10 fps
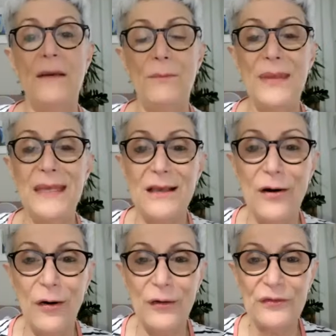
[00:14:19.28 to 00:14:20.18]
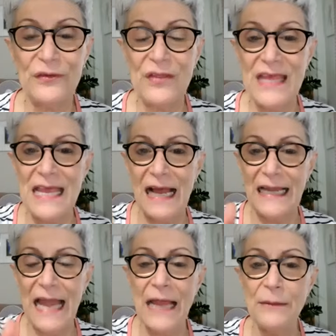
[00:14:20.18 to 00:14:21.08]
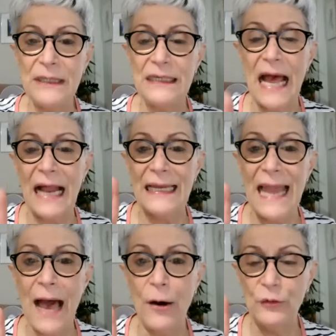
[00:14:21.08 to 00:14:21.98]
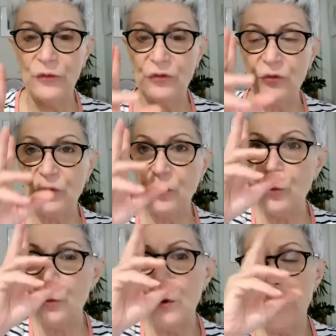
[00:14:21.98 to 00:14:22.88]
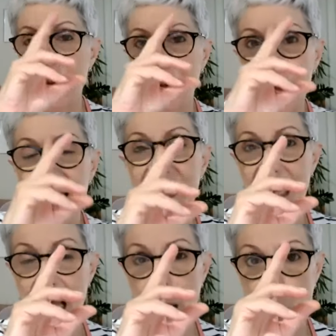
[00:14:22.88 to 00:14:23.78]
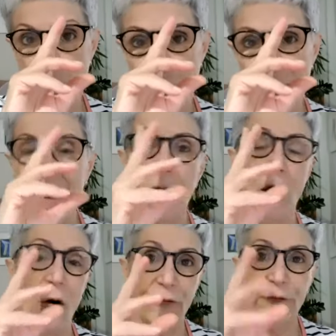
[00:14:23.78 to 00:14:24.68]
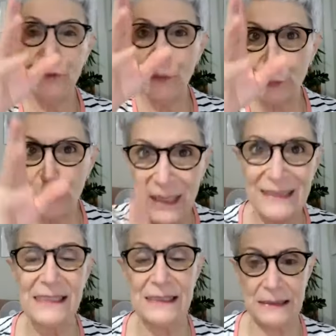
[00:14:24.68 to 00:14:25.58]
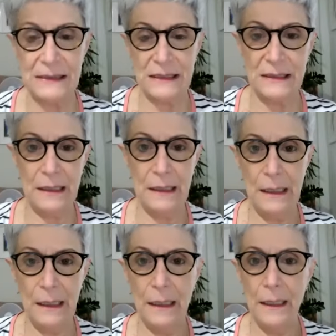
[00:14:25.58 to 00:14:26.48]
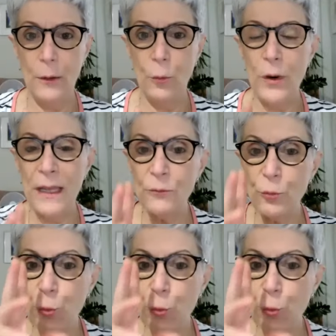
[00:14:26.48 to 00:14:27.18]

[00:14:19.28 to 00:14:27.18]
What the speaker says: Because the alignment allows to be aware of the present. When